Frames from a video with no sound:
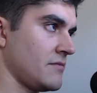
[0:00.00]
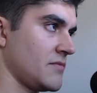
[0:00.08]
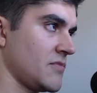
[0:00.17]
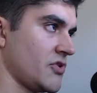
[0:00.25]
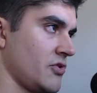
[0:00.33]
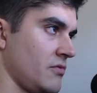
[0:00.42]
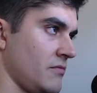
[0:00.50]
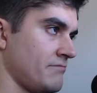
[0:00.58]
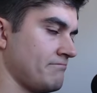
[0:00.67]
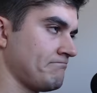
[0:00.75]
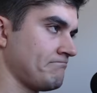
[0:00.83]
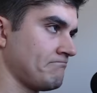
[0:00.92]
So
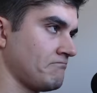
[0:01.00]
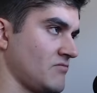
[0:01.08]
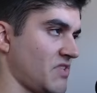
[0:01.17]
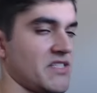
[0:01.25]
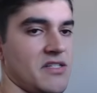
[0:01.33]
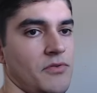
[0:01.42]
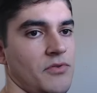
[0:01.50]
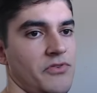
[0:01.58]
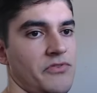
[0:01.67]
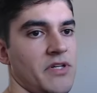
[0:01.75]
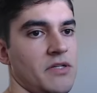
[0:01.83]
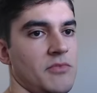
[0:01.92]
that's how you
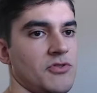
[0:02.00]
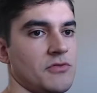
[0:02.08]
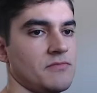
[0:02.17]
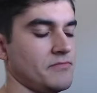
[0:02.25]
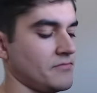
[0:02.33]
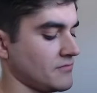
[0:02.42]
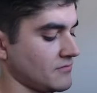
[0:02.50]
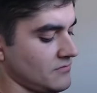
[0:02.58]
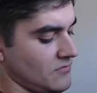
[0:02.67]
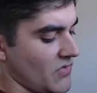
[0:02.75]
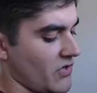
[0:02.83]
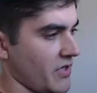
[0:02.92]
define a module.
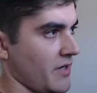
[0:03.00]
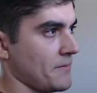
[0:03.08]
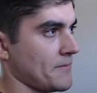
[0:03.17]
Okay.